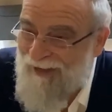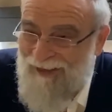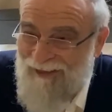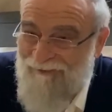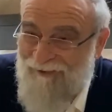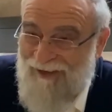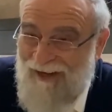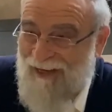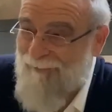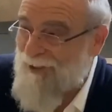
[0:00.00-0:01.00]

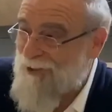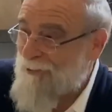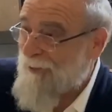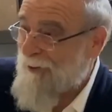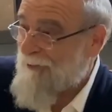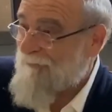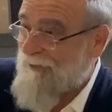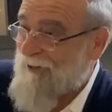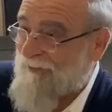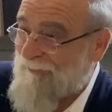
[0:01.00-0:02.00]
Lefanecha means you were in
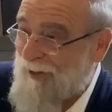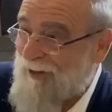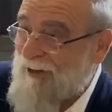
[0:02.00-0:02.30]
front of me.